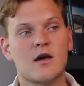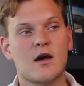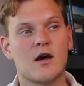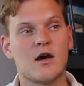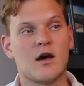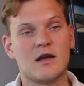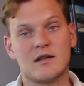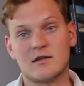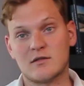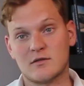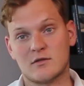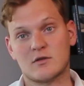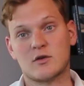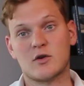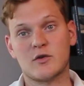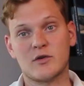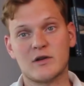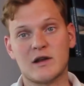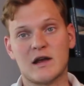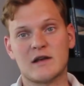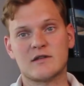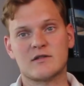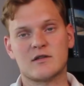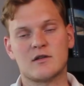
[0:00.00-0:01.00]
It's
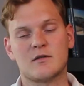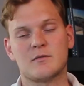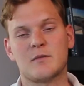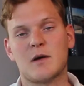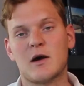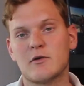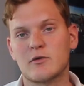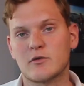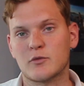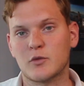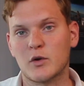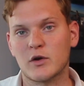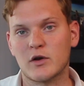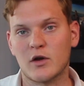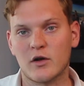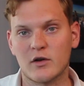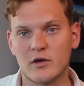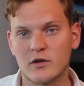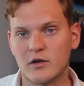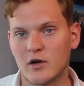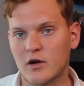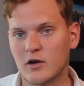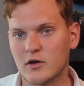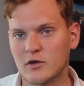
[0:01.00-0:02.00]
currently has about
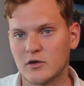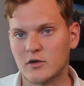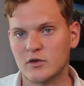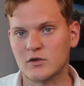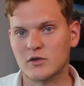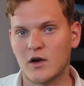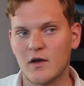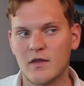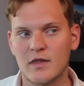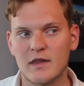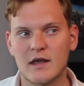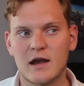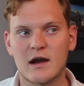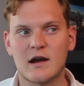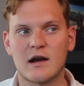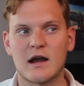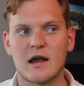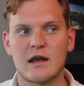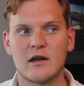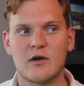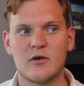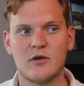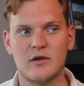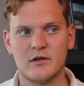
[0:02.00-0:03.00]
100 articles on
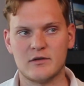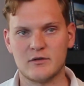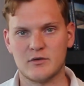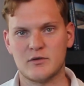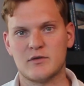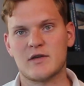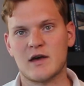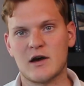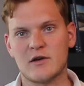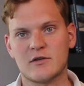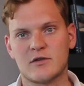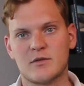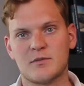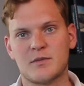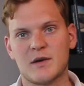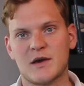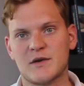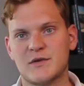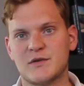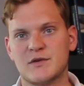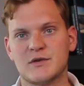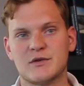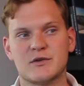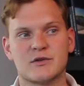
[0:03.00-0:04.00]
there, and only 2,000
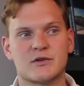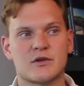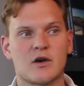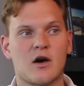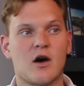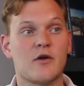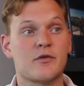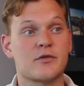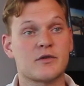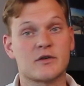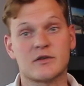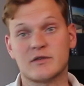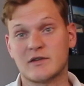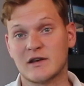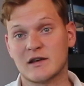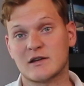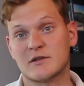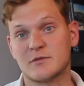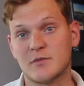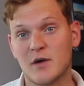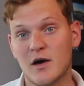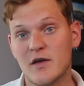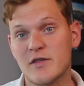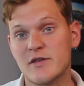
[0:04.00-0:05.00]
page views after
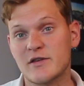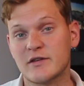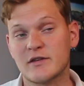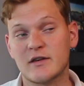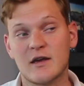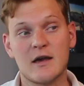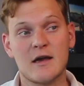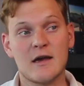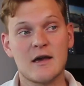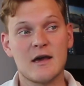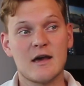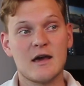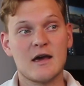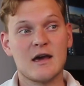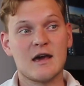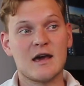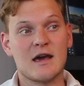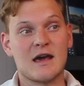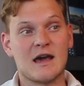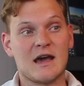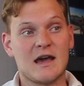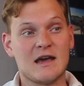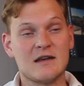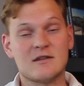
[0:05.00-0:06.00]
6 months
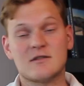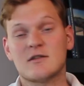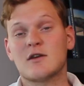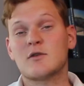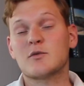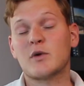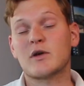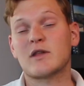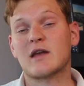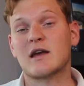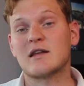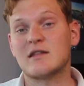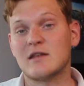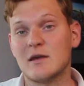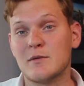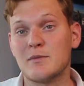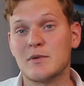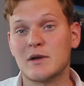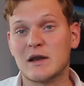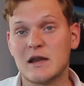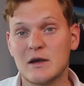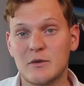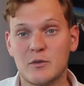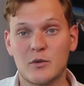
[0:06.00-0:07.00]
is not what I
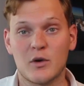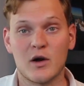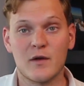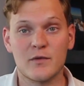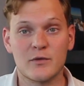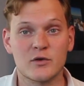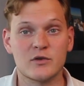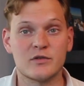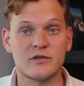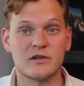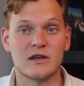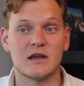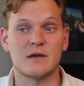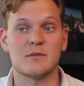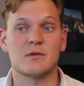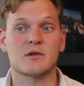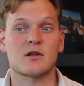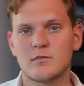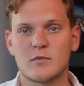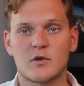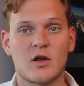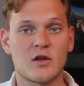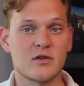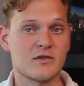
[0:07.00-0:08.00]
typically want to see,
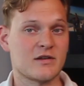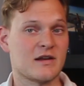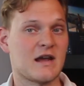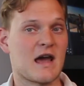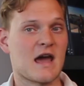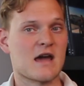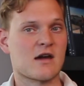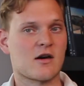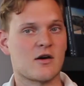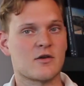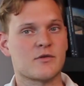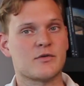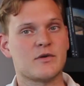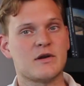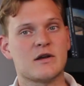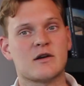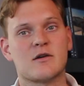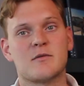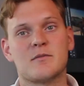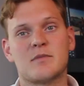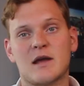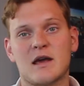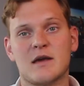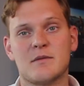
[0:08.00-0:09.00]
but honestly I can't really
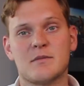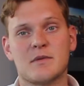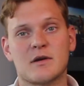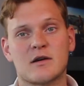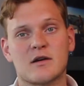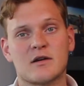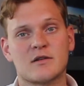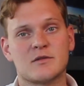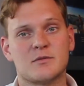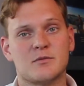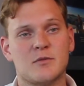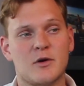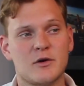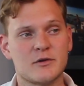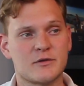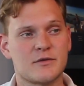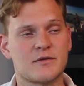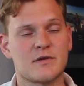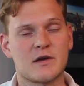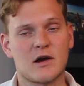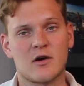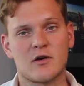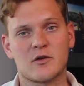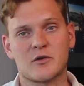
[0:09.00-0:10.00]
complain because most
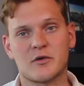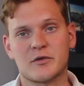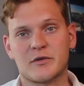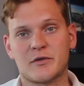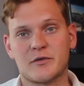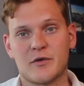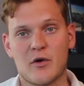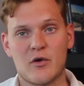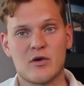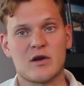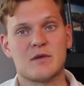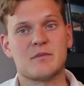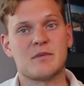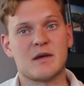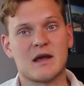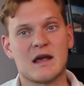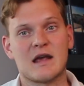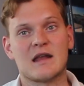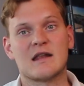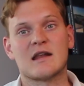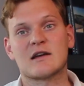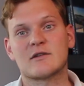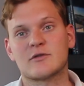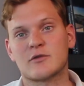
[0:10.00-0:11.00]
of the articles have only been
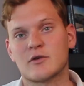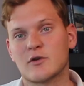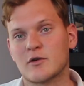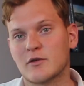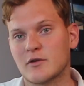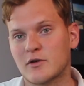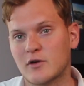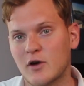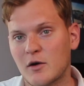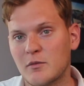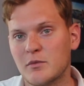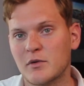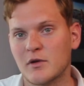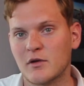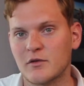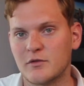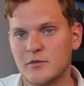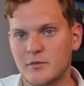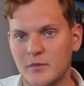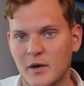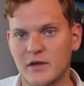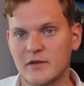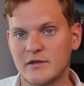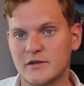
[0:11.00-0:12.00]
indexed for a couple
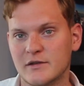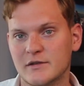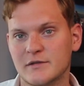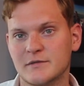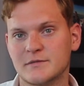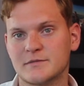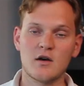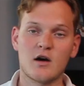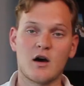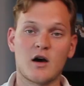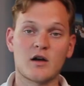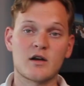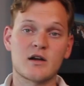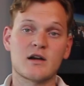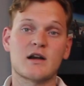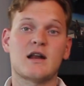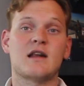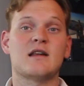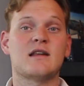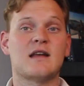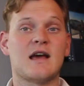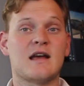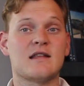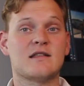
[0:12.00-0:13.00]
of months. Other
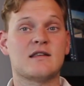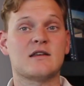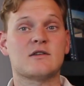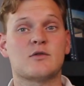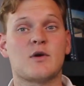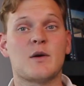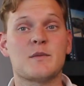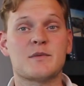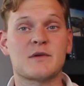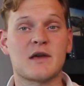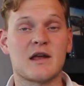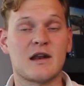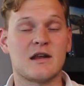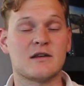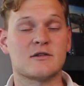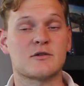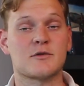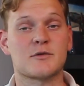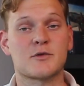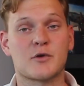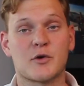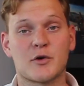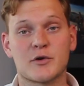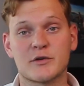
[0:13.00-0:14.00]
than that, this website is
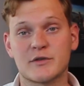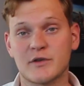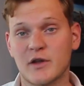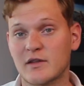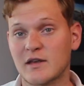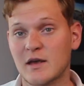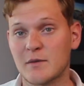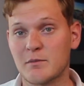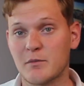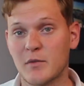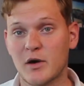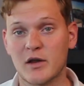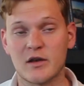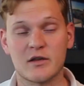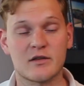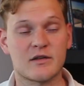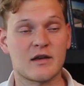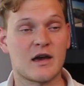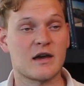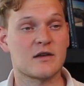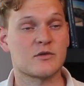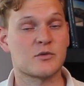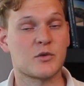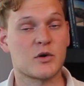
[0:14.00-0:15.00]
of course not yet
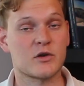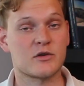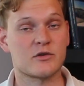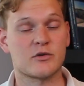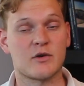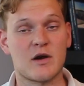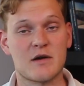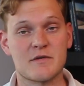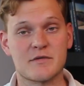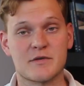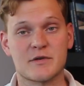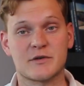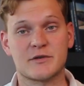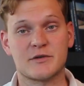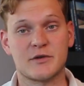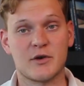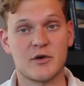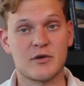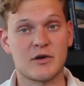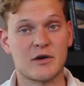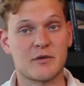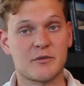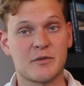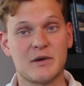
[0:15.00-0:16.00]
monetized whatsoever,
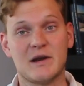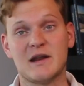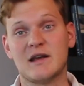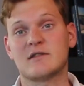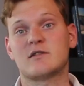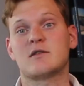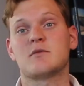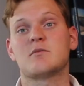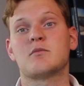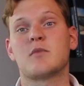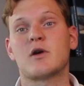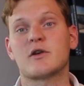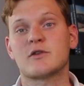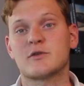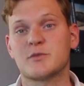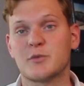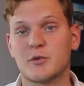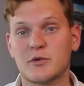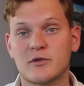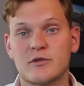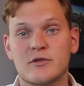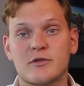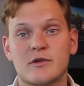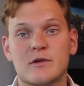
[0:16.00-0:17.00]
so there really isn't much
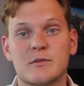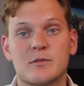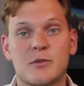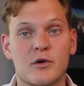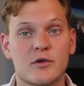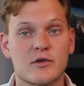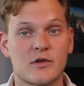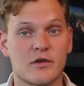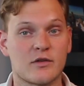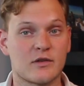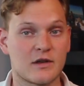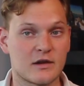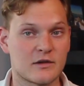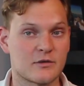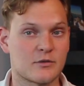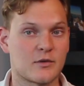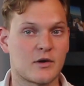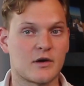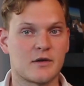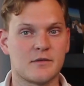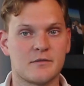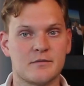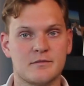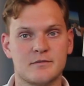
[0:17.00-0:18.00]
more to report on this
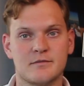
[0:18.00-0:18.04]
one.